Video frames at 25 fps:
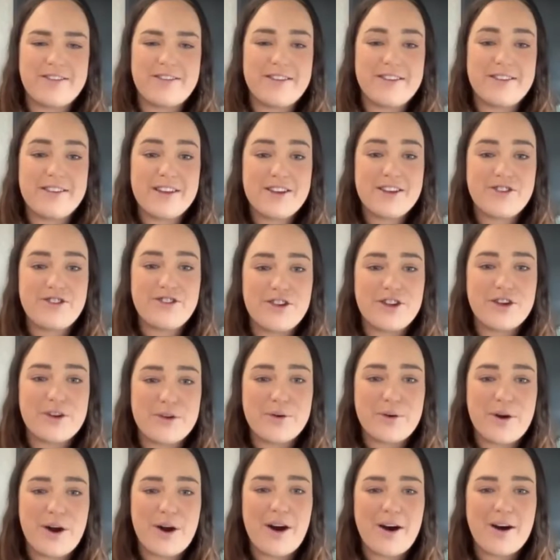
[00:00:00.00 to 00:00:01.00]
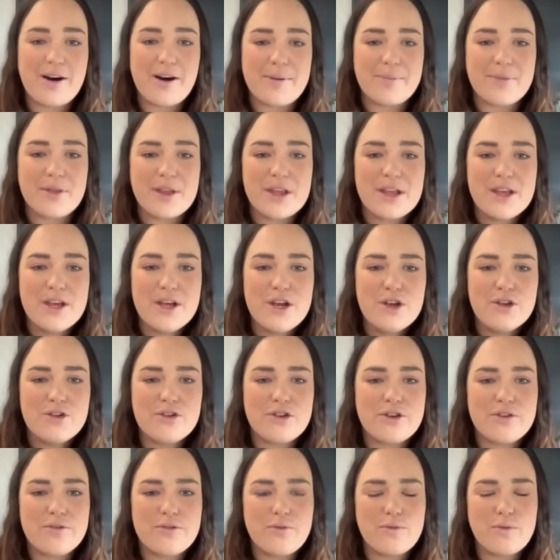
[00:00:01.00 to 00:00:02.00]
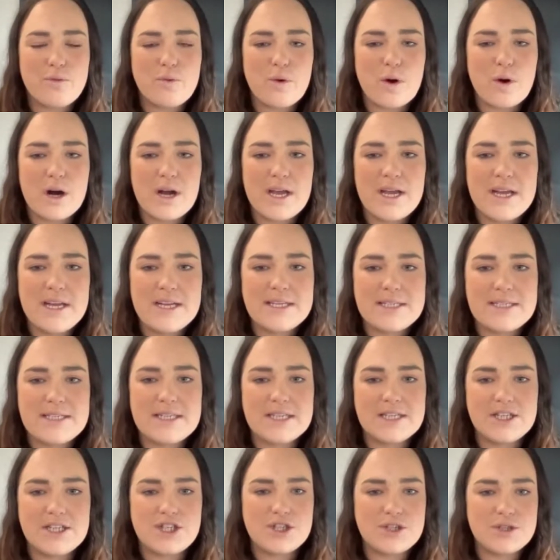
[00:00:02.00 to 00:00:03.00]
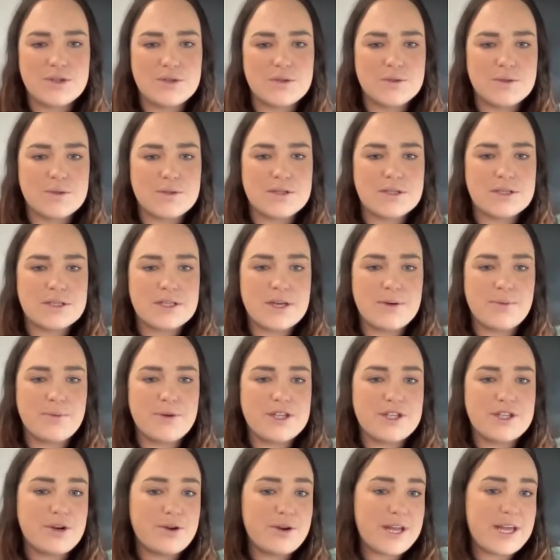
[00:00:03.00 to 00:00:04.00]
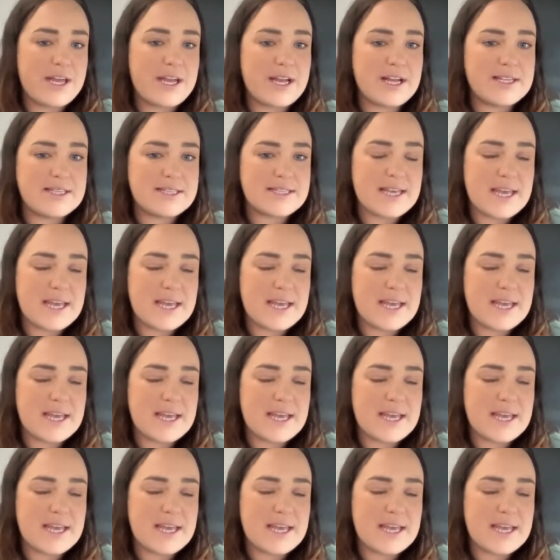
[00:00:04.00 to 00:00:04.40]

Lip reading: in tissue. Sort of what tissues can we donate as